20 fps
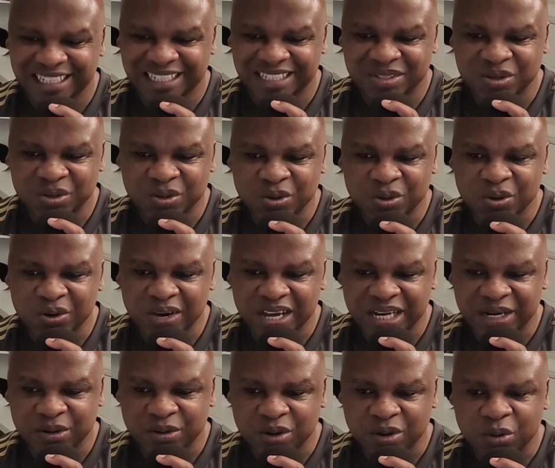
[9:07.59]
Don't go
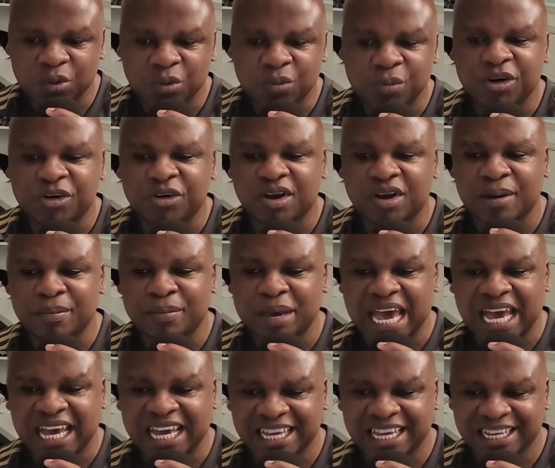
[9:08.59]
anywhere. We'll be right
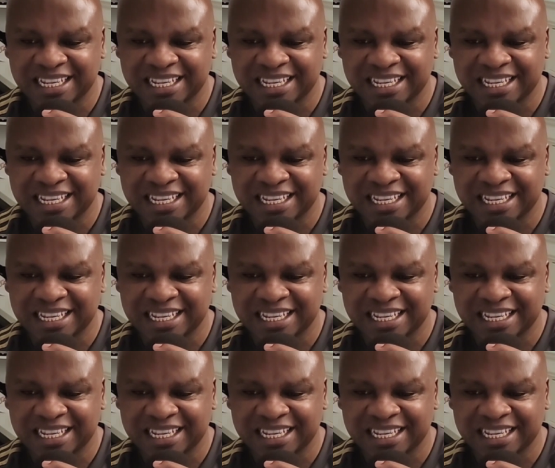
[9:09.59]
back.